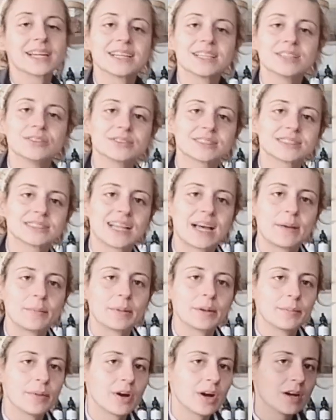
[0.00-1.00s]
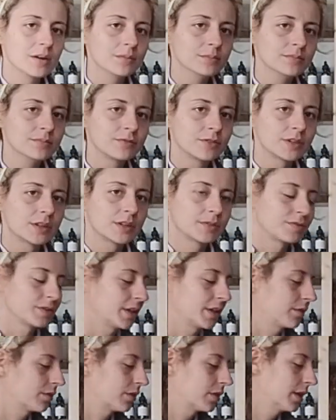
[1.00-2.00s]
use lemon balm for
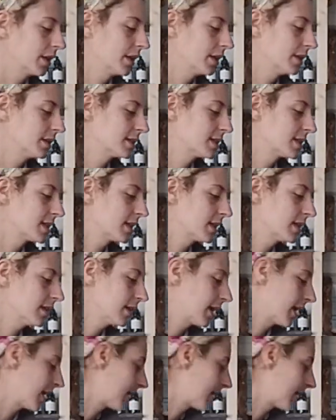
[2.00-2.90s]
flavoring tea, and